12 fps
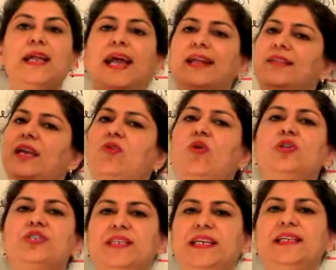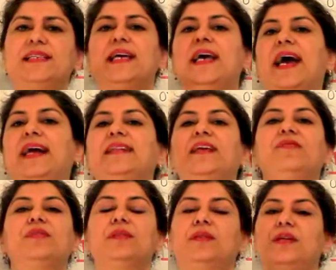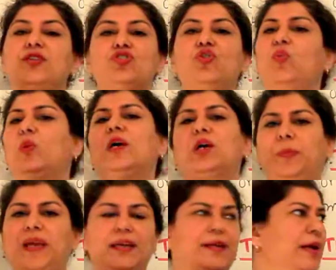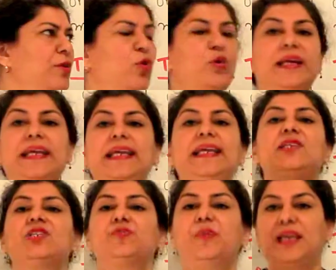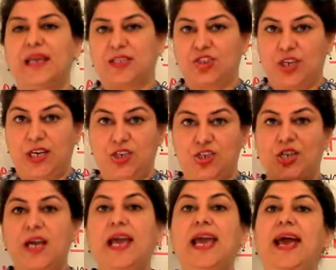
and they are all sealed, and there is no work being done, only heat is being exchanged.